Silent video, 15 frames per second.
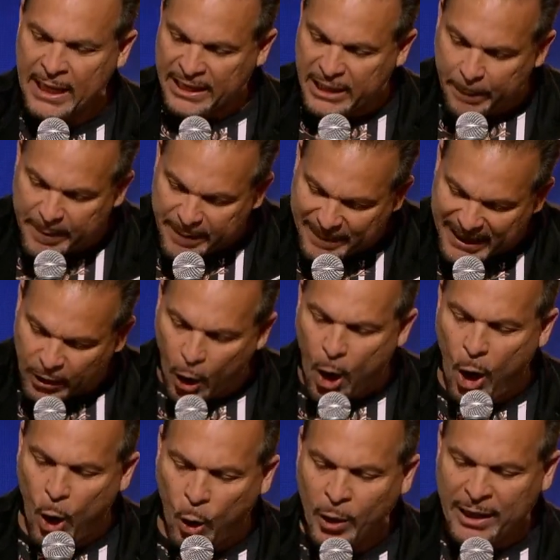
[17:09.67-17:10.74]
They'll be made
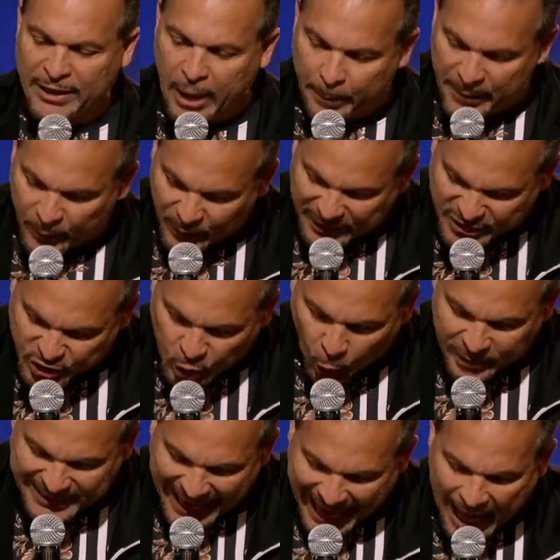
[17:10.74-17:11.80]
whole. They'll be
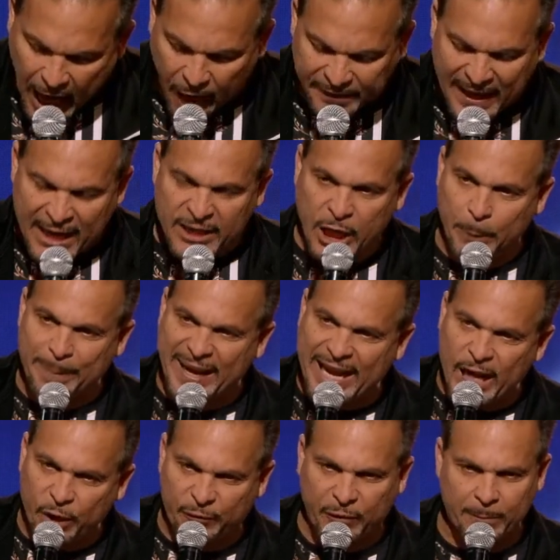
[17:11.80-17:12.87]
restored to health. They'll be
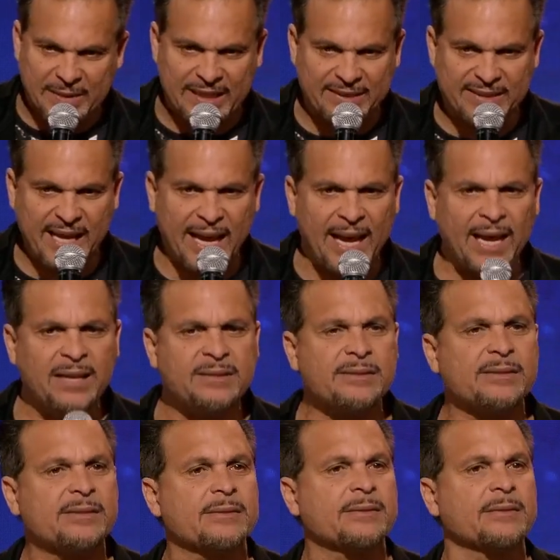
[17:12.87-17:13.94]
healed from
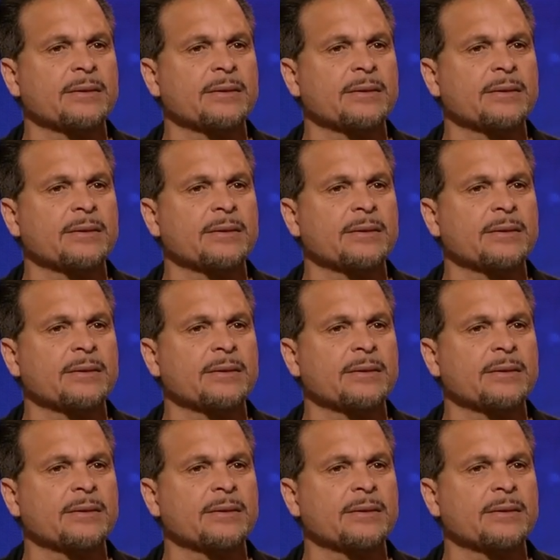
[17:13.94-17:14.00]
disease.